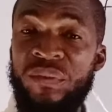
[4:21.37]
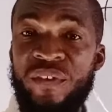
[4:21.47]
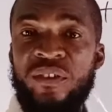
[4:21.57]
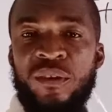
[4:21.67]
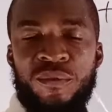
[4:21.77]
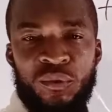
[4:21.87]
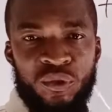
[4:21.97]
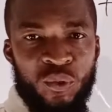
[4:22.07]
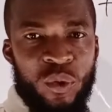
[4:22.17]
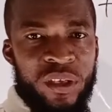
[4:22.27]
difference of two
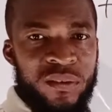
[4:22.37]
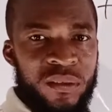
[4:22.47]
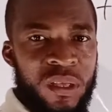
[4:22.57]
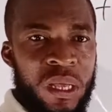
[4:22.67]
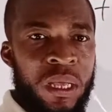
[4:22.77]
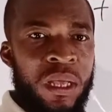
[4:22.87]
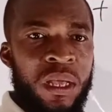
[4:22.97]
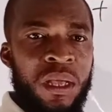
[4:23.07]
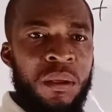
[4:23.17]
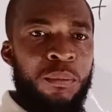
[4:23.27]
squares.
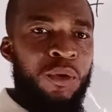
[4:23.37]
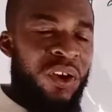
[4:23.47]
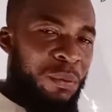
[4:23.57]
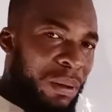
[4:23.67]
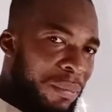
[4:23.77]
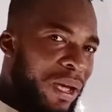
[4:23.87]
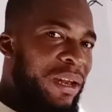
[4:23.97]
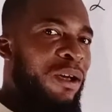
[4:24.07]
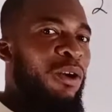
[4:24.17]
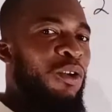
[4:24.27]
But remember,
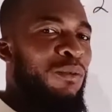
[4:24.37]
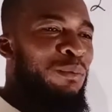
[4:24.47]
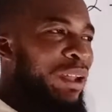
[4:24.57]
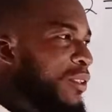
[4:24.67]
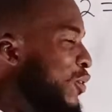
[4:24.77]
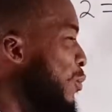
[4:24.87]
in our complex